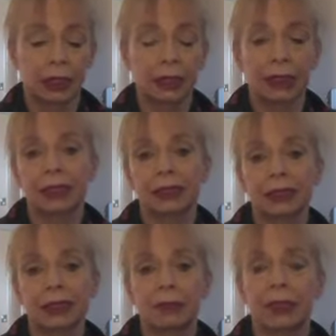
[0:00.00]

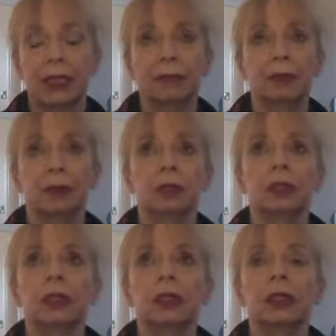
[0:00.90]
nasty people
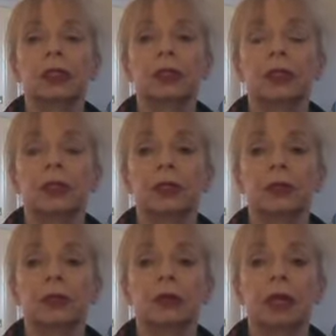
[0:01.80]

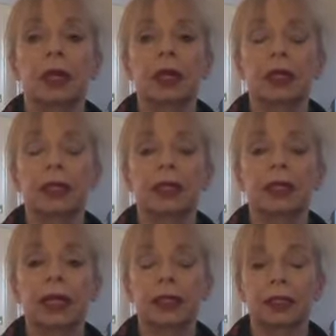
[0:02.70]
who
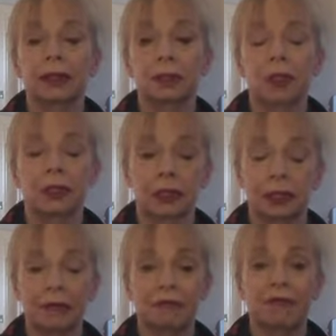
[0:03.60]
get them up,
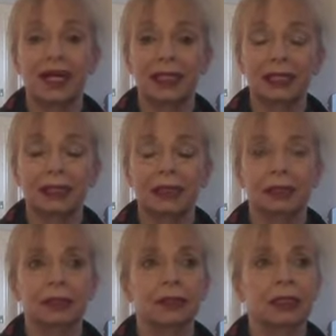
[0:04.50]
their
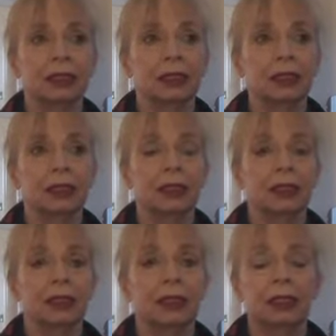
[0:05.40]
friends,
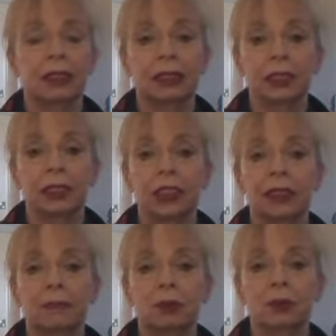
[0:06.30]
their
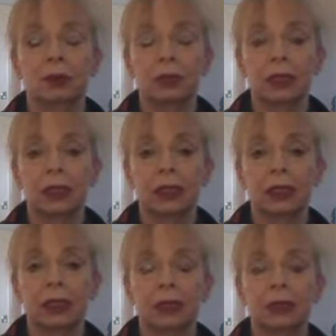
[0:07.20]
sheeple,
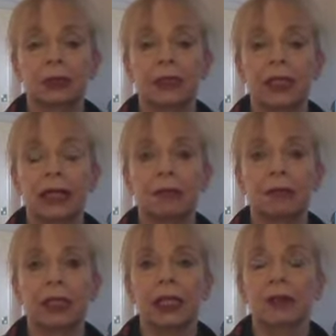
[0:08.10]
to attack
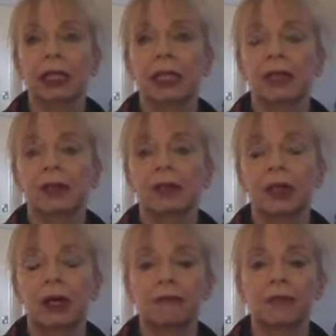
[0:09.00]
me. I mean, I know the
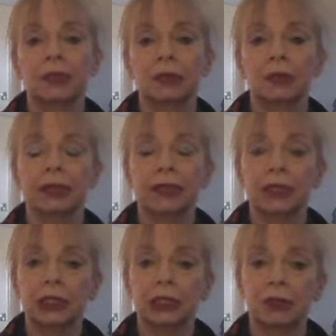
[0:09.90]
crafting woman
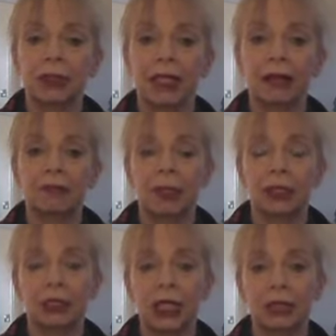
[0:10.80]
said she was going to have my
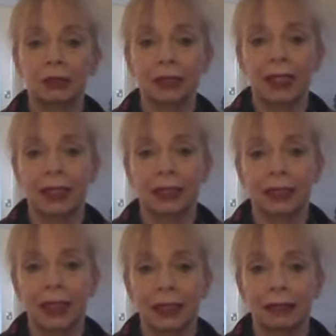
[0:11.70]
channel taken
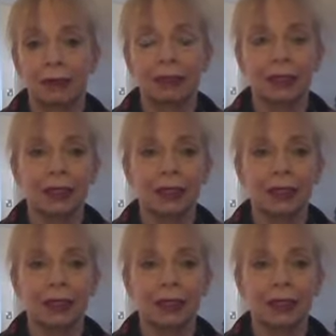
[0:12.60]
down